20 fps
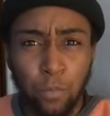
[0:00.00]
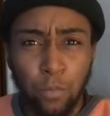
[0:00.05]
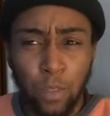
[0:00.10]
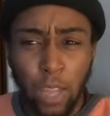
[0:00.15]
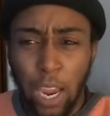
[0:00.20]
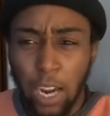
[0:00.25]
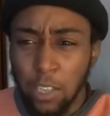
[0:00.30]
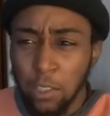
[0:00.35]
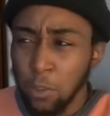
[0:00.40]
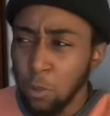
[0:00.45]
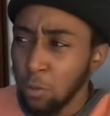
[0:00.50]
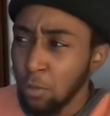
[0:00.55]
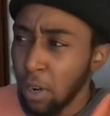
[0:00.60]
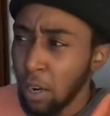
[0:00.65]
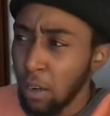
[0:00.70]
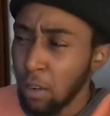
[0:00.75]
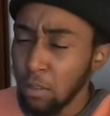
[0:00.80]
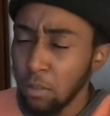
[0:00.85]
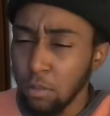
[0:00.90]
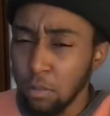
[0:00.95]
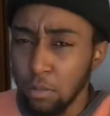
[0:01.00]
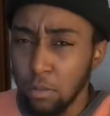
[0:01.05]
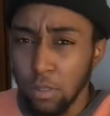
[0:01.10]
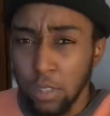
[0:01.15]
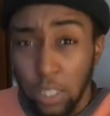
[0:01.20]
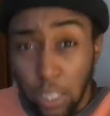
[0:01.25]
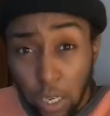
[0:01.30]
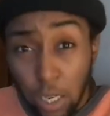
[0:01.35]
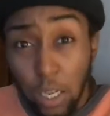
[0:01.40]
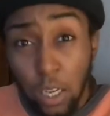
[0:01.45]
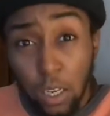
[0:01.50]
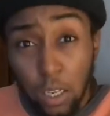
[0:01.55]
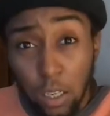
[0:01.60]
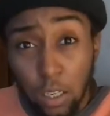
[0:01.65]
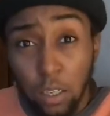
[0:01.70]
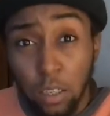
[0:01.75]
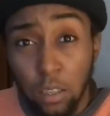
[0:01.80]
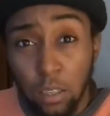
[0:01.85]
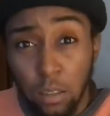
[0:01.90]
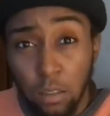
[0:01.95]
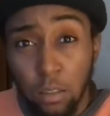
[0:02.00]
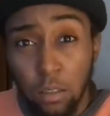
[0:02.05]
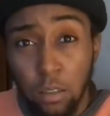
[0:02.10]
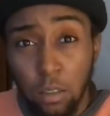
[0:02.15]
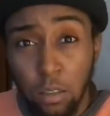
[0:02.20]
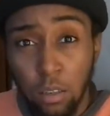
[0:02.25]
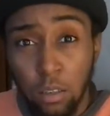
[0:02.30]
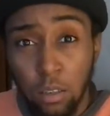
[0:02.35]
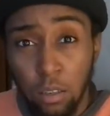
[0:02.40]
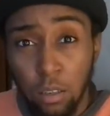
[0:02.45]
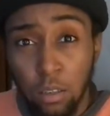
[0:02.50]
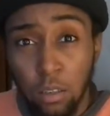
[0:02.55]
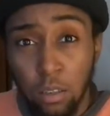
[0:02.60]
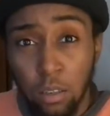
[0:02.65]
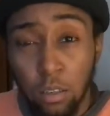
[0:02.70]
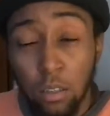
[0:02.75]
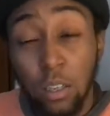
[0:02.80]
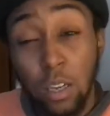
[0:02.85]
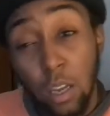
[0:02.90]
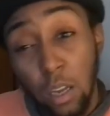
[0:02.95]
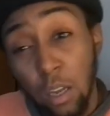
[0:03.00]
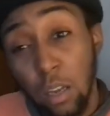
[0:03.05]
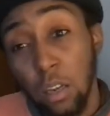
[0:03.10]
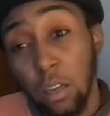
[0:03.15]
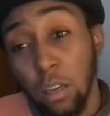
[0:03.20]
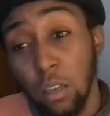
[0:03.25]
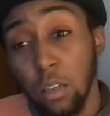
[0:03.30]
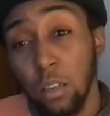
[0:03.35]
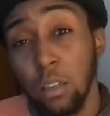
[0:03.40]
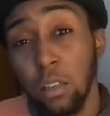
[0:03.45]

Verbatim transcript: I could do my own. Yeah. Yeah.